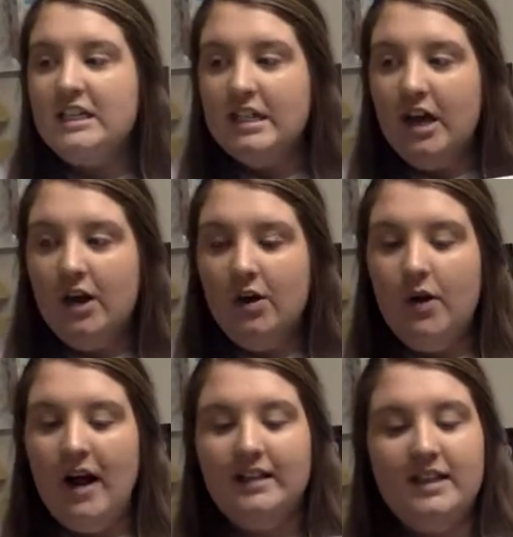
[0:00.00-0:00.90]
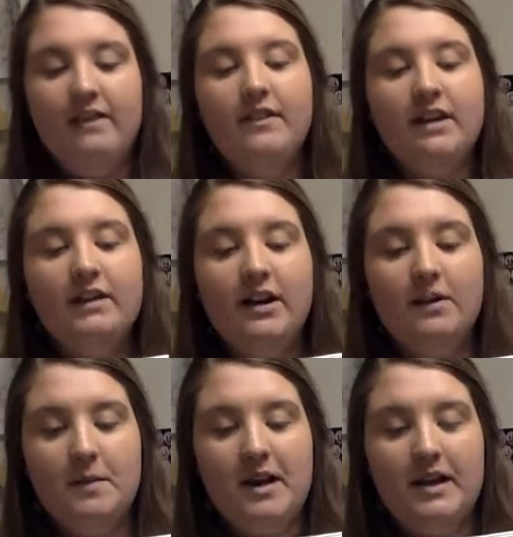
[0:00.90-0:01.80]
So I definitely
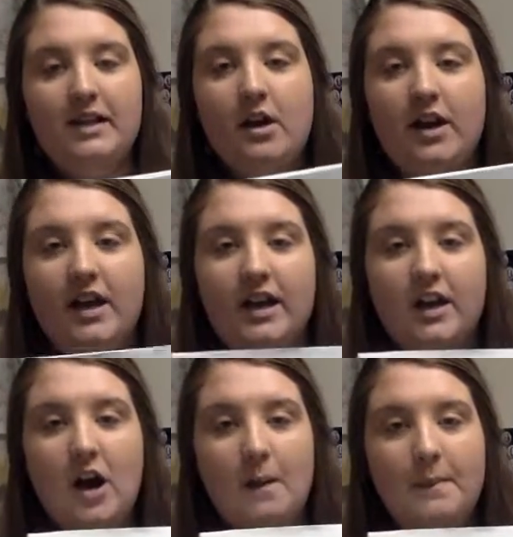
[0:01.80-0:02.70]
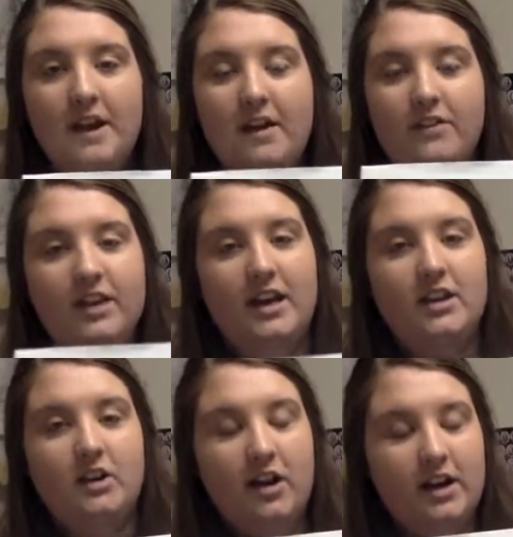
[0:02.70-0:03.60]
recommend go getting a copy of The Day
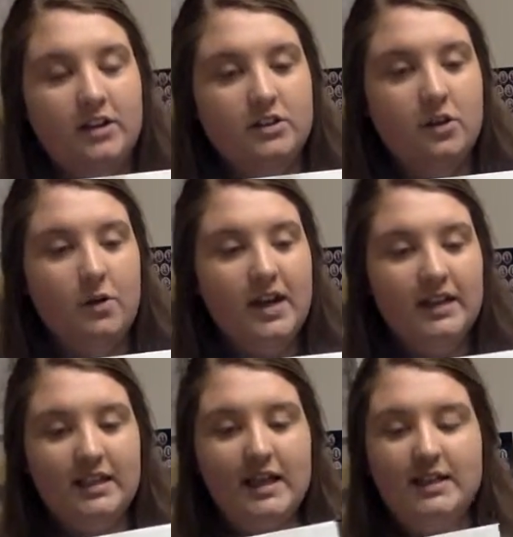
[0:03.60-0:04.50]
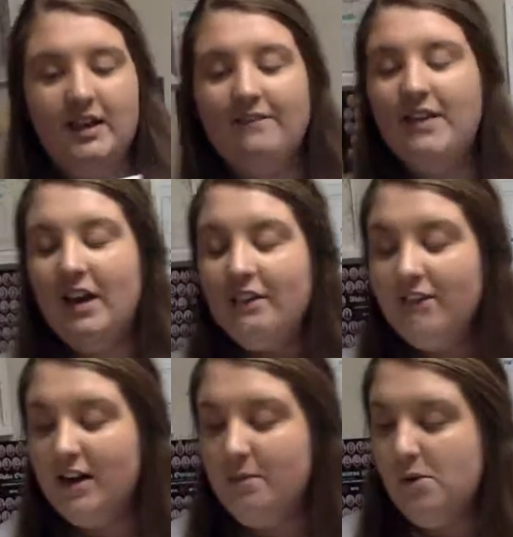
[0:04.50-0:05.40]
the Crayons Quit. It is a very
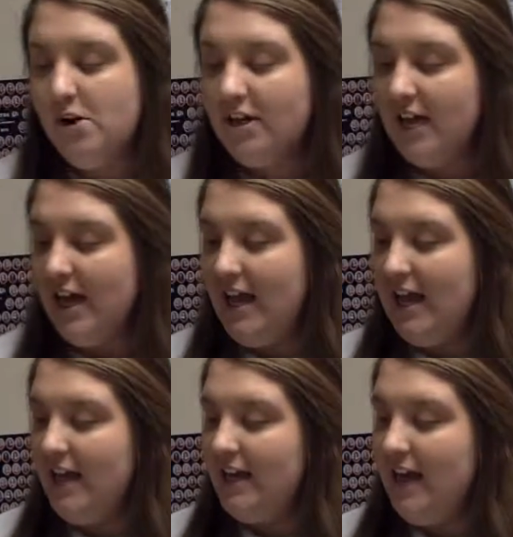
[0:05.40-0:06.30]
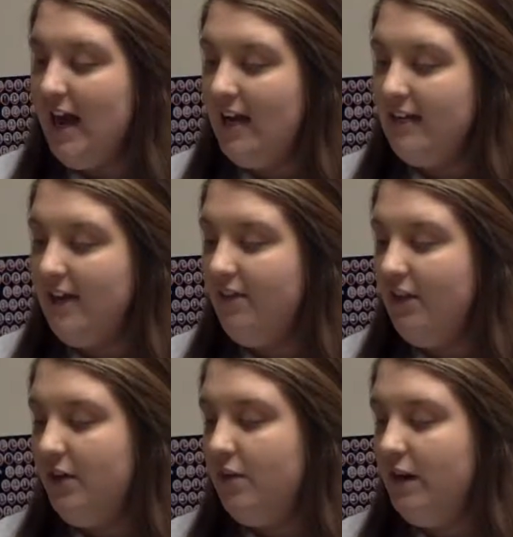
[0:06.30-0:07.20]
funny book, and I
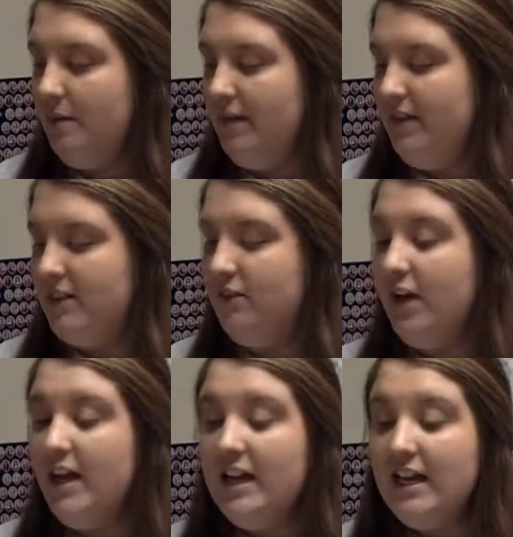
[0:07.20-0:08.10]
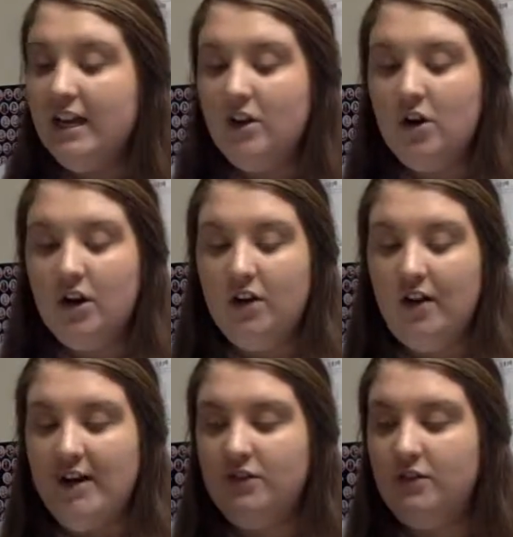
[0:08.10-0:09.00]
definitely would recommend this for any kindergarten
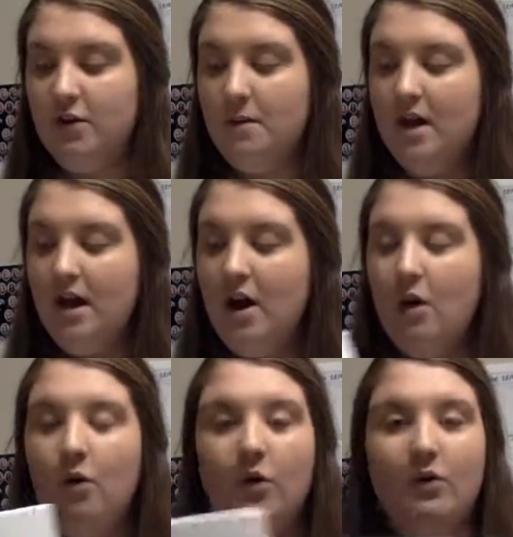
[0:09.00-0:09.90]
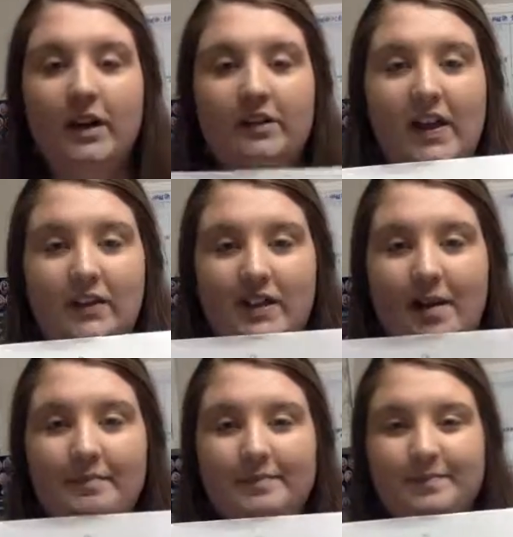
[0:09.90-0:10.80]
classroom or read aloud time.